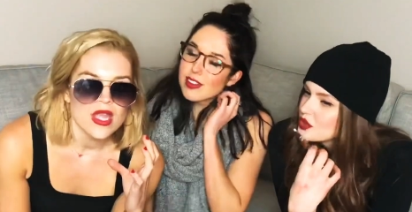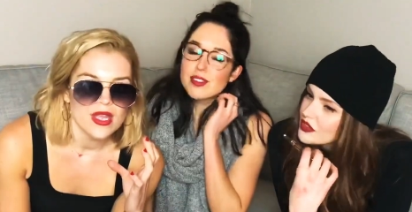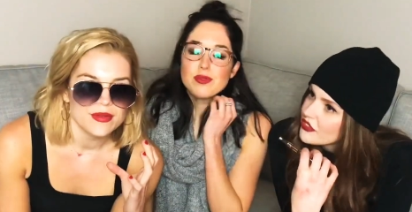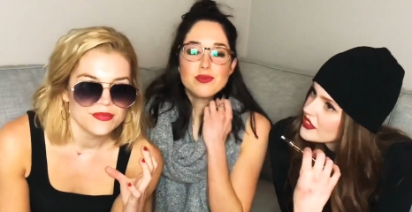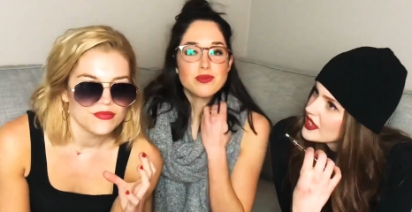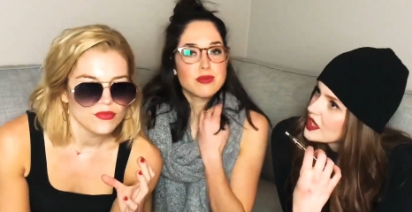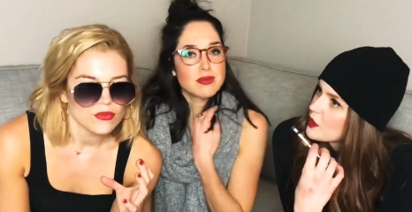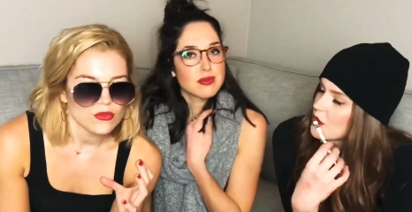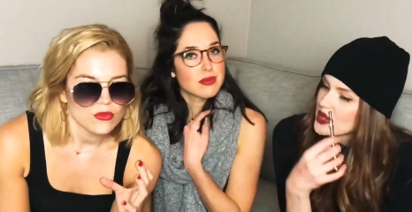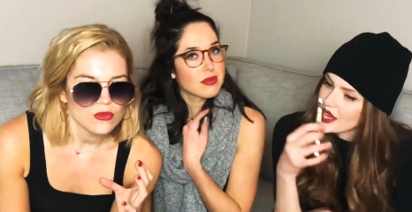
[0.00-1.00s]
Speaker 1: don't you feel like
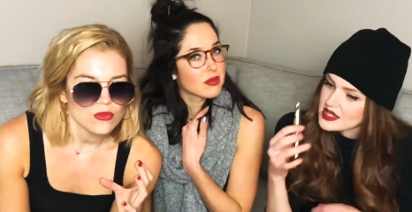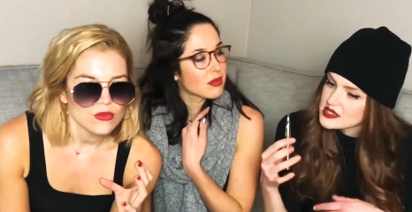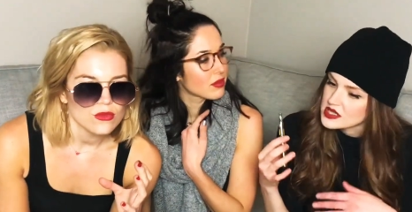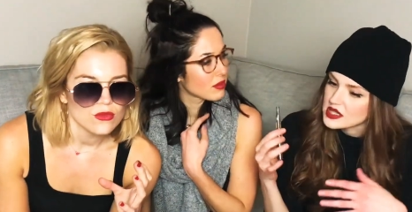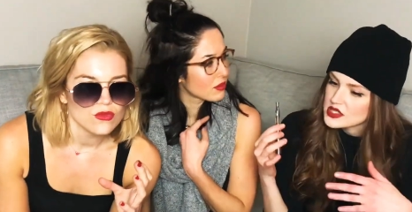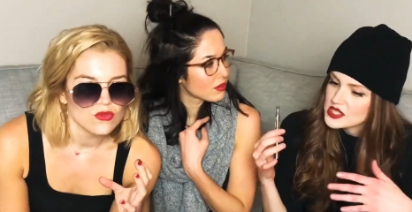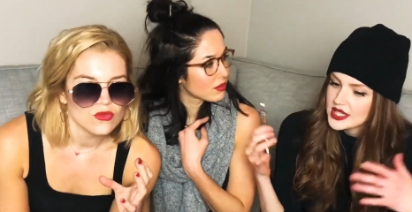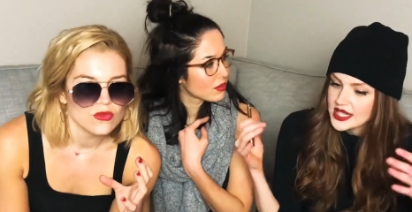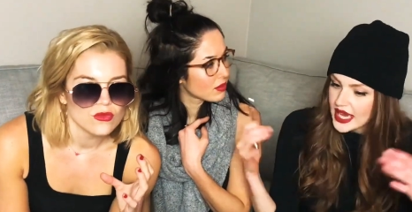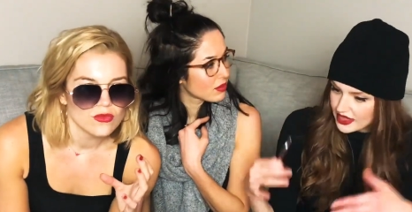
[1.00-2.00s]
when we get
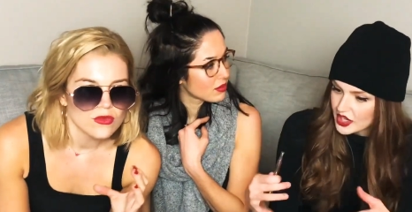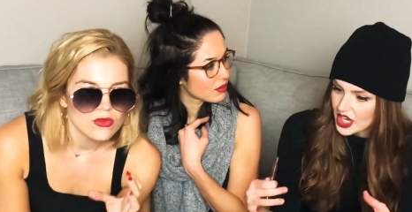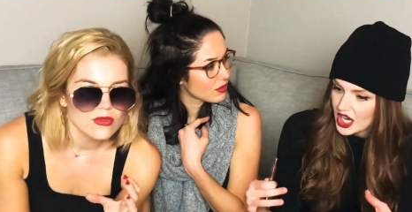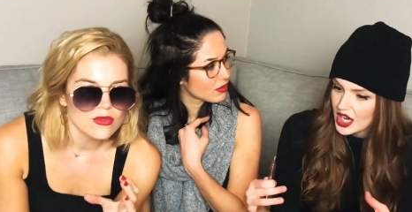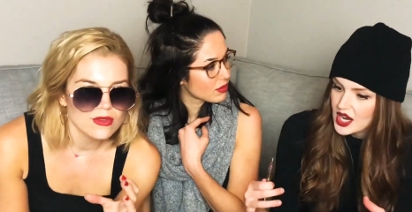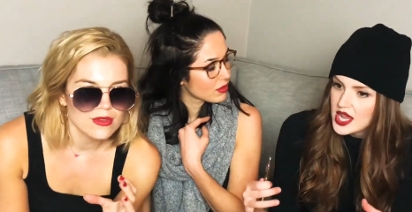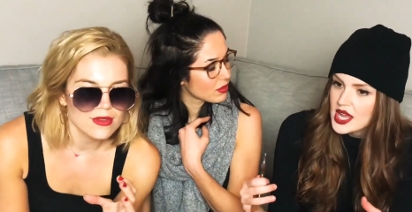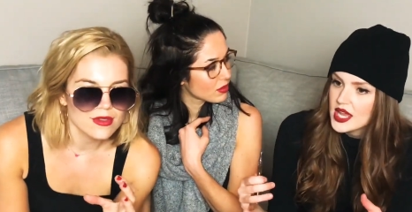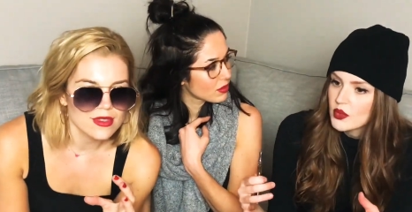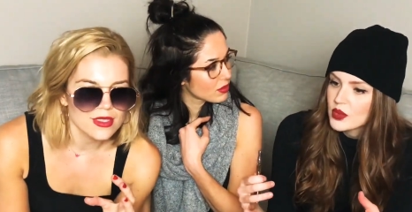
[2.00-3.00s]
together,
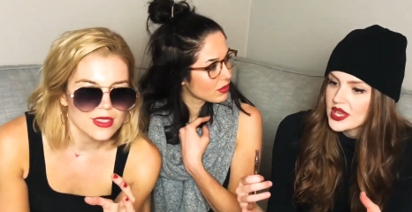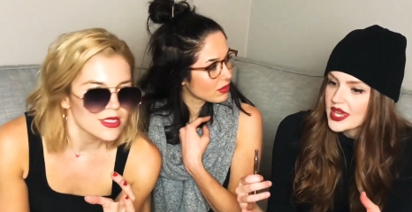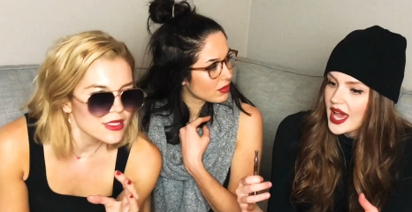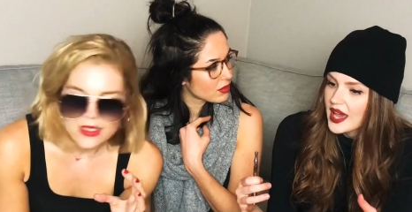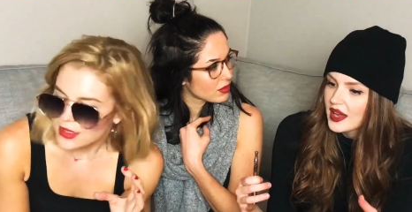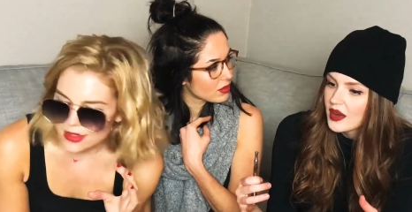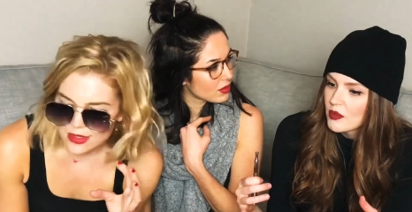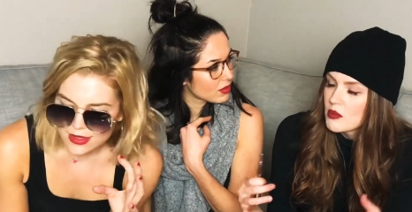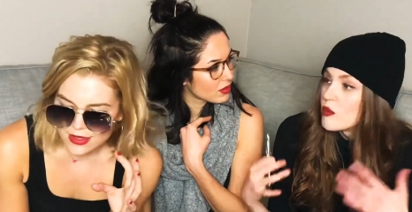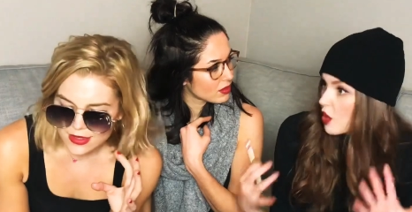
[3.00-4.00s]
we get
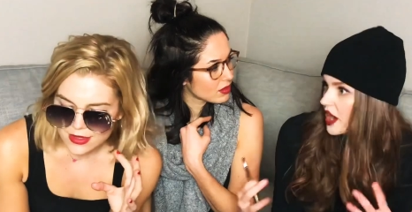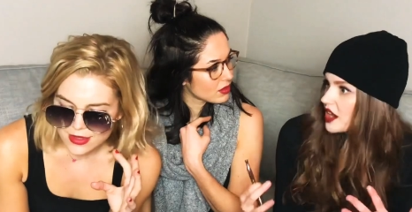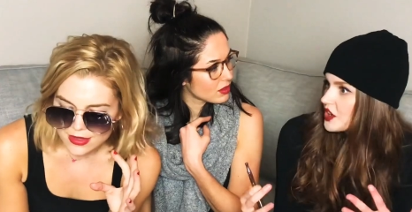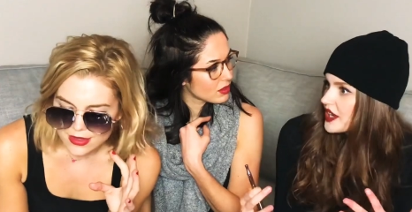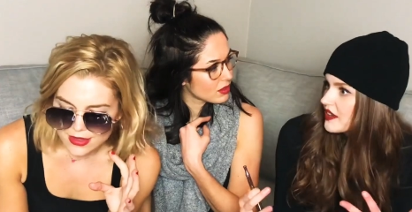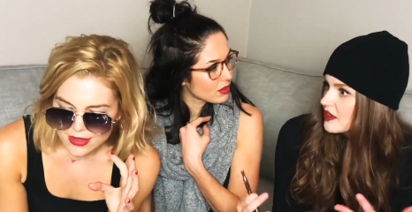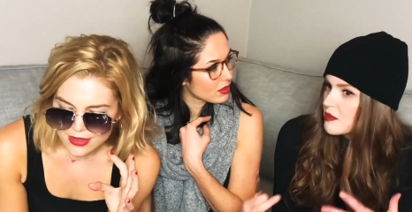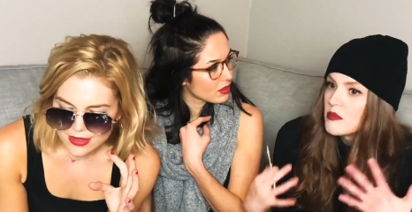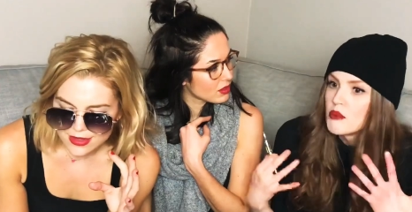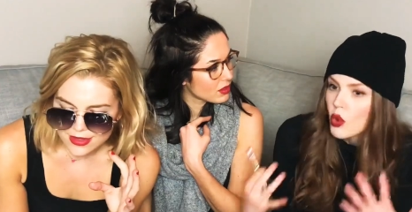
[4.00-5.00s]
more creative and
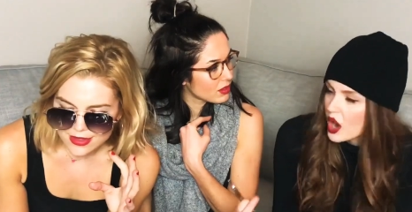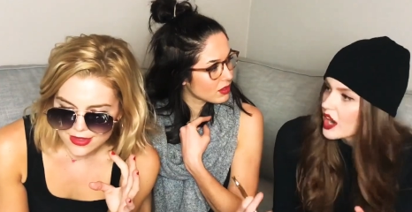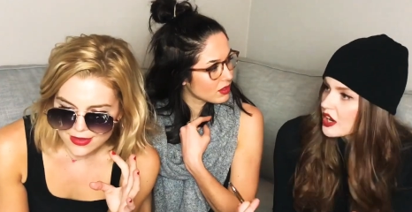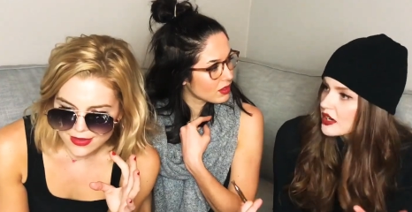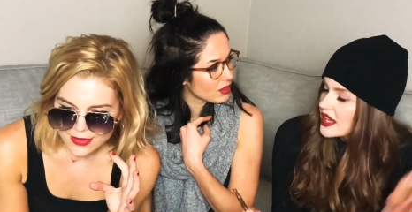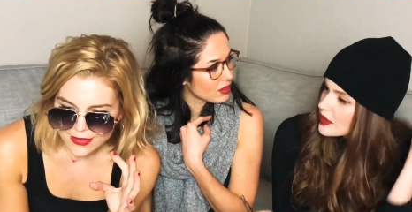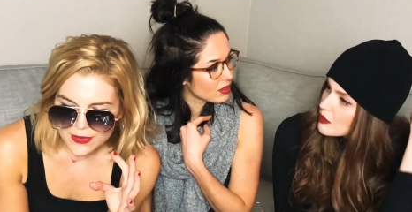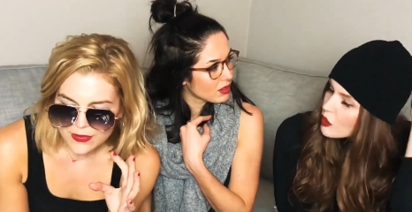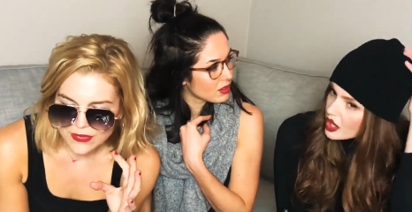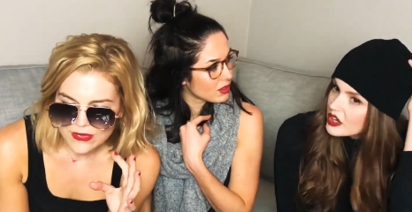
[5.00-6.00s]
more like
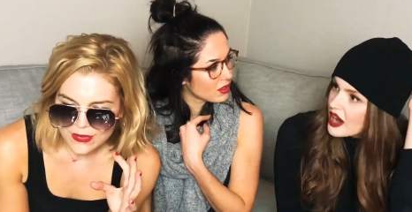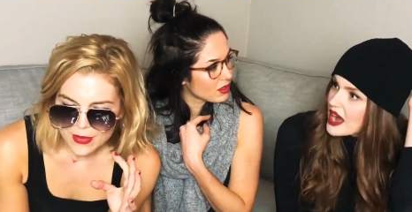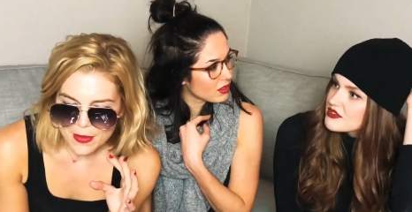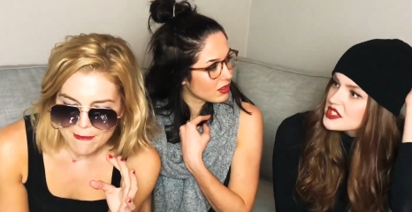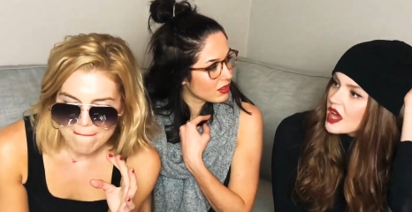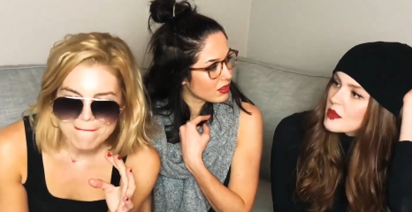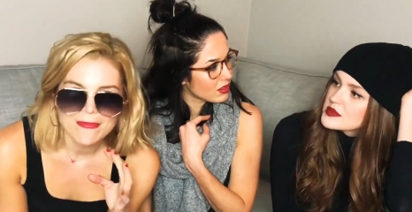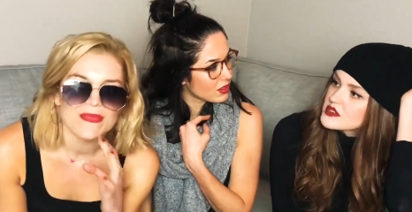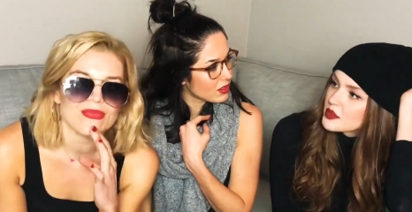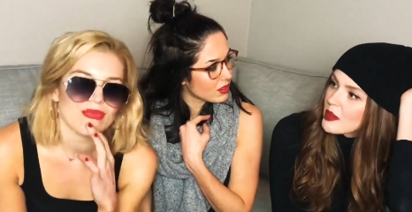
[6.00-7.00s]
more craft comes
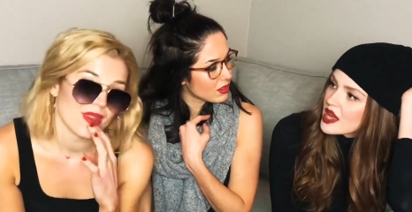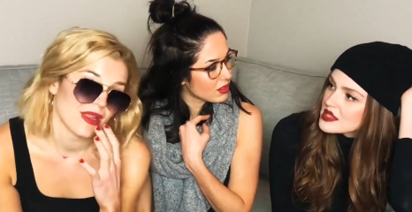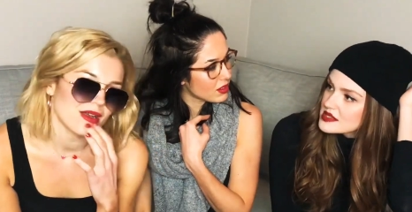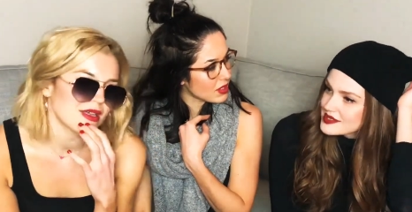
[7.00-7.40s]
from us.